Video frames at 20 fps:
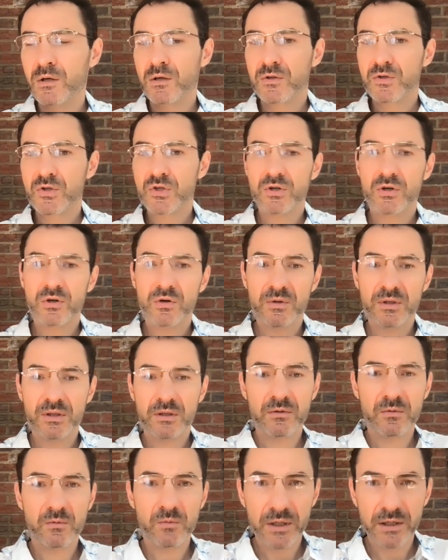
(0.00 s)
So
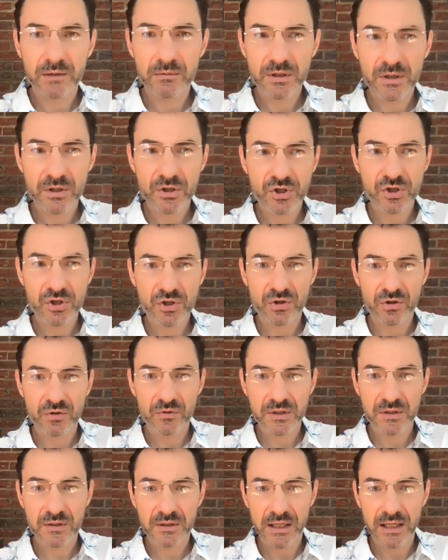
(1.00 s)
what I want to show
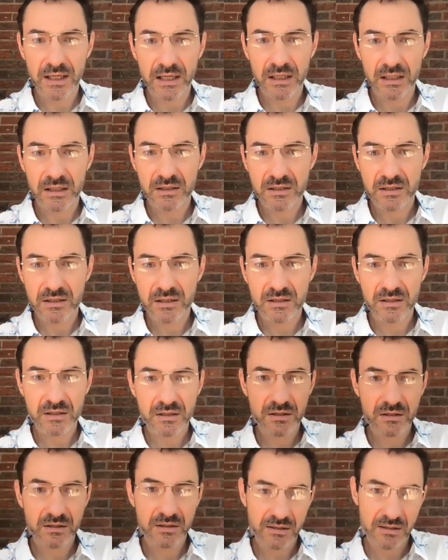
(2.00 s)
today is this
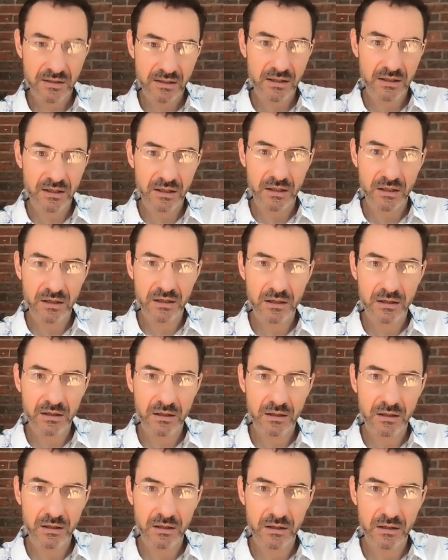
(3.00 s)
study
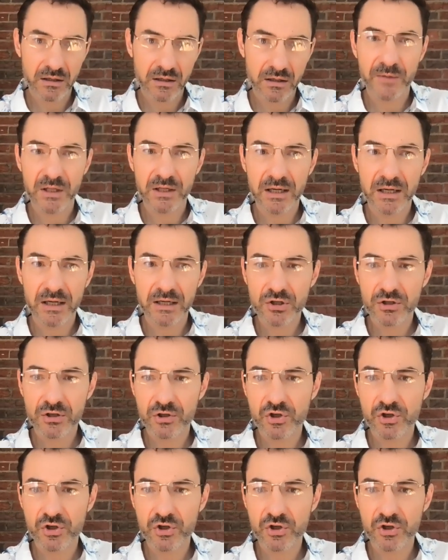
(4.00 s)
that actually